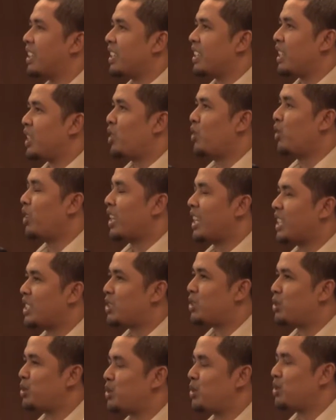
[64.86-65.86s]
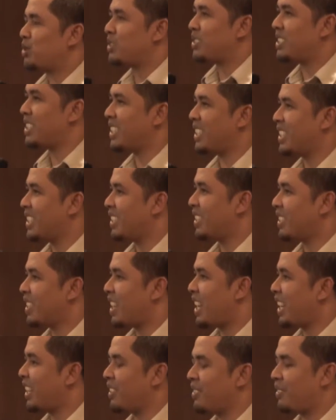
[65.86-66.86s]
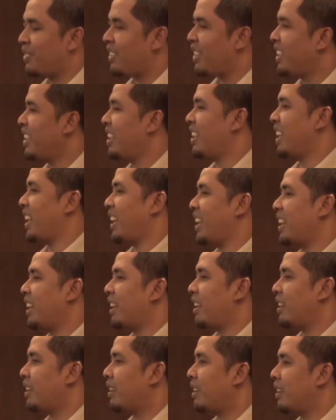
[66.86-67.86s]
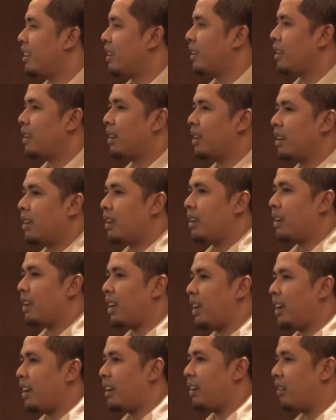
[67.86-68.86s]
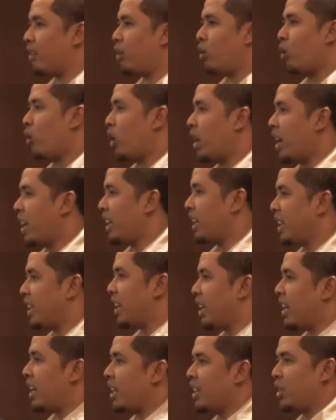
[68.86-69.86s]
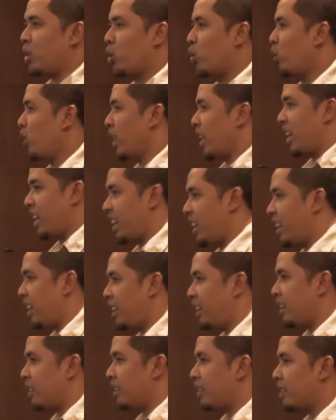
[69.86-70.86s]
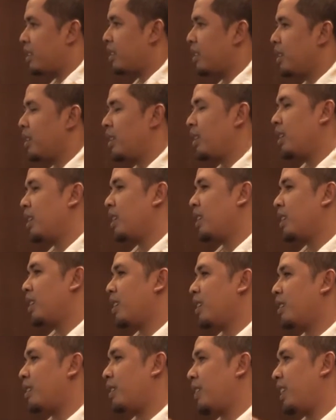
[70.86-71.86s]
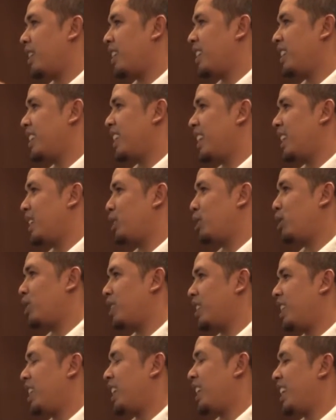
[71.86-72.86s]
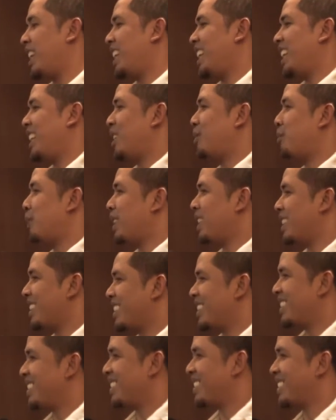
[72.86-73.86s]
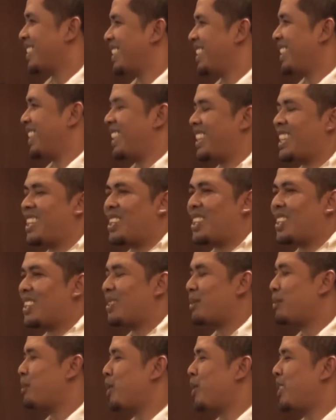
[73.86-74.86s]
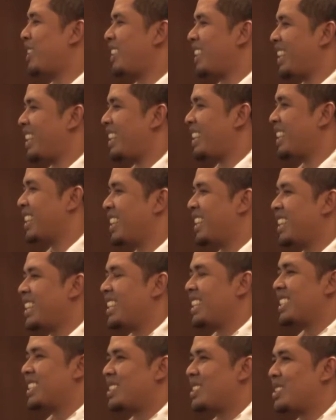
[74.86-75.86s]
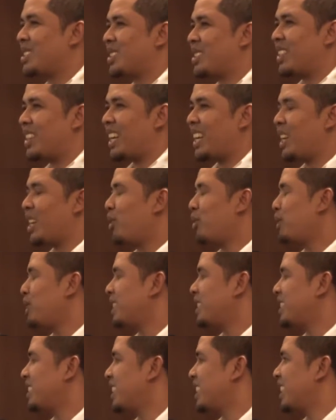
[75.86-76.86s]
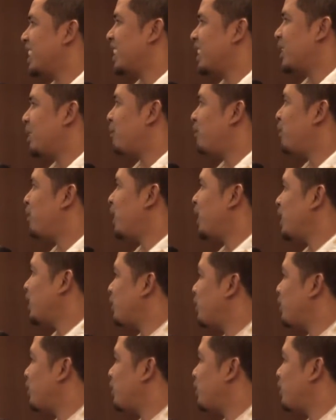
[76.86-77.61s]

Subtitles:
they don't like to say I really like it or I don't like it, rather than they are in the middle, like moderate. So I always avoid